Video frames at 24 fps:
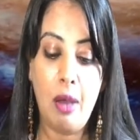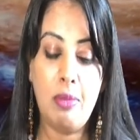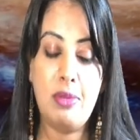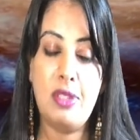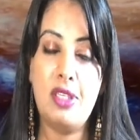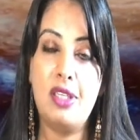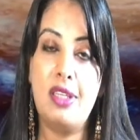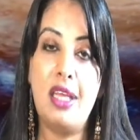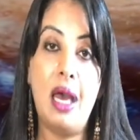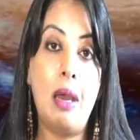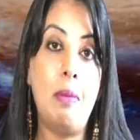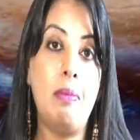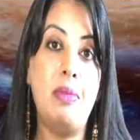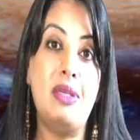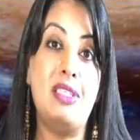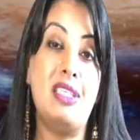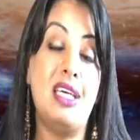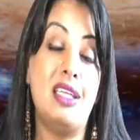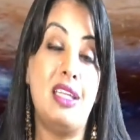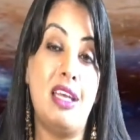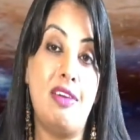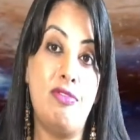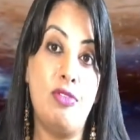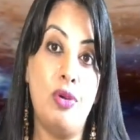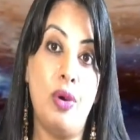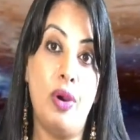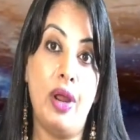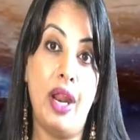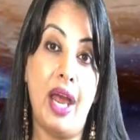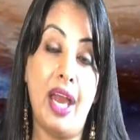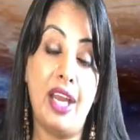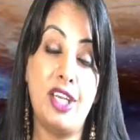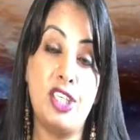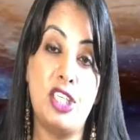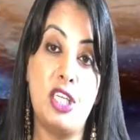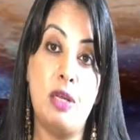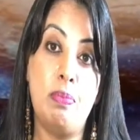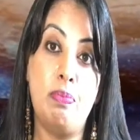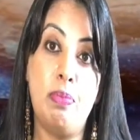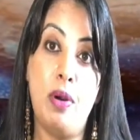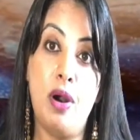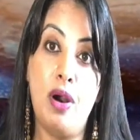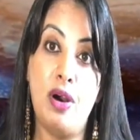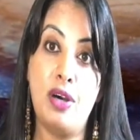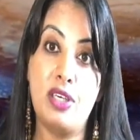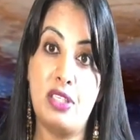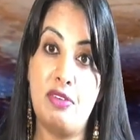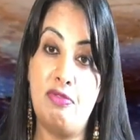So that means that they've not actually
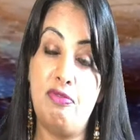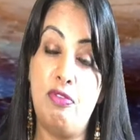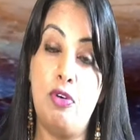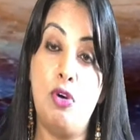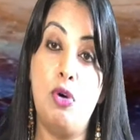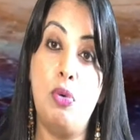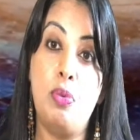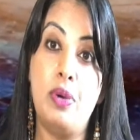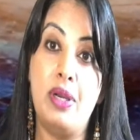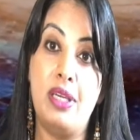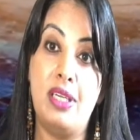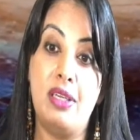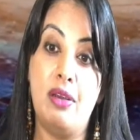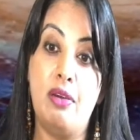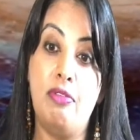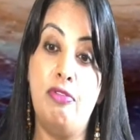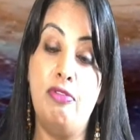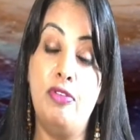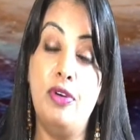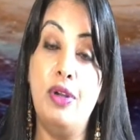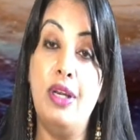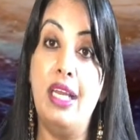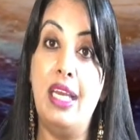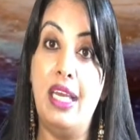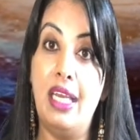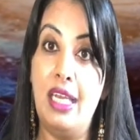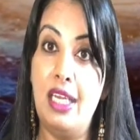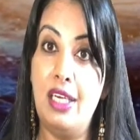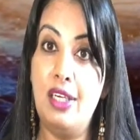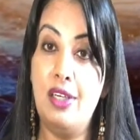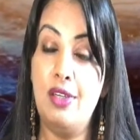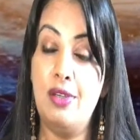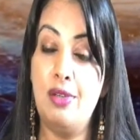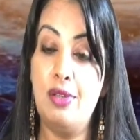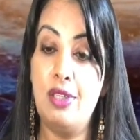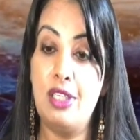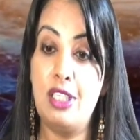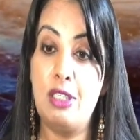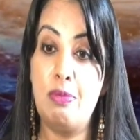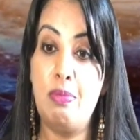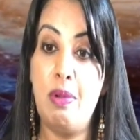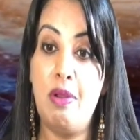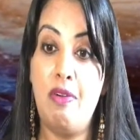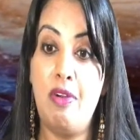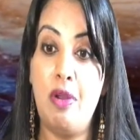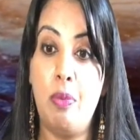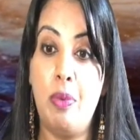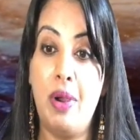passed forward fully into the
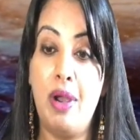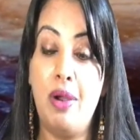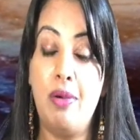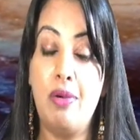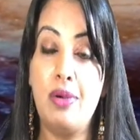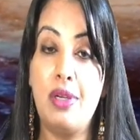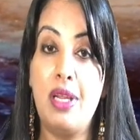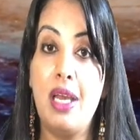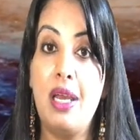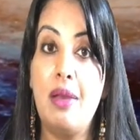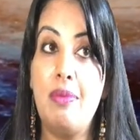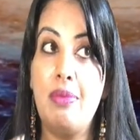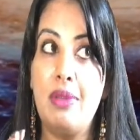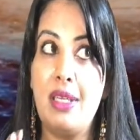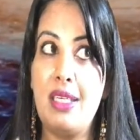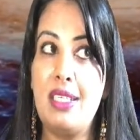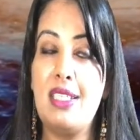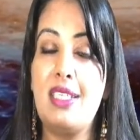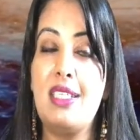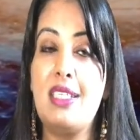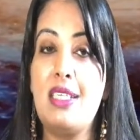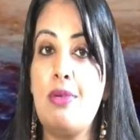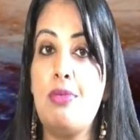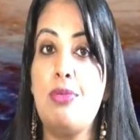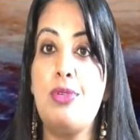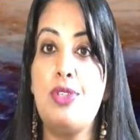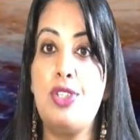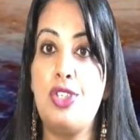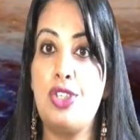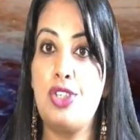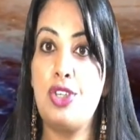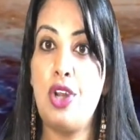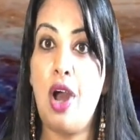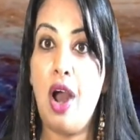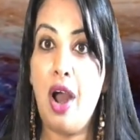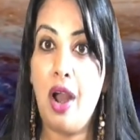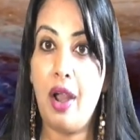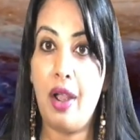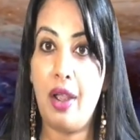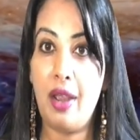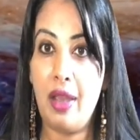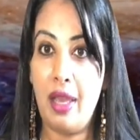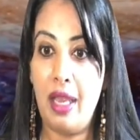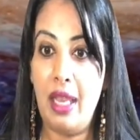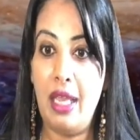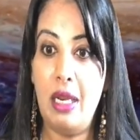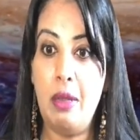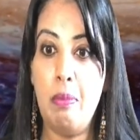spirit world. They're still stuck
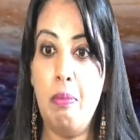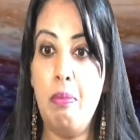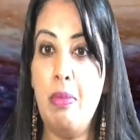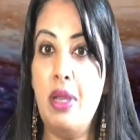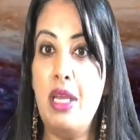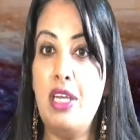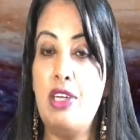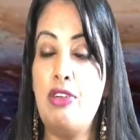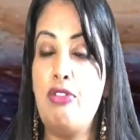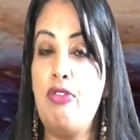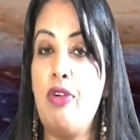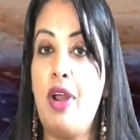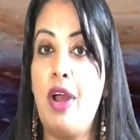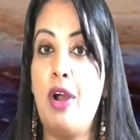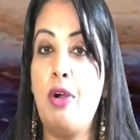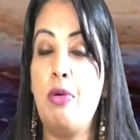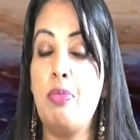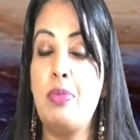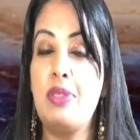in a mid-realm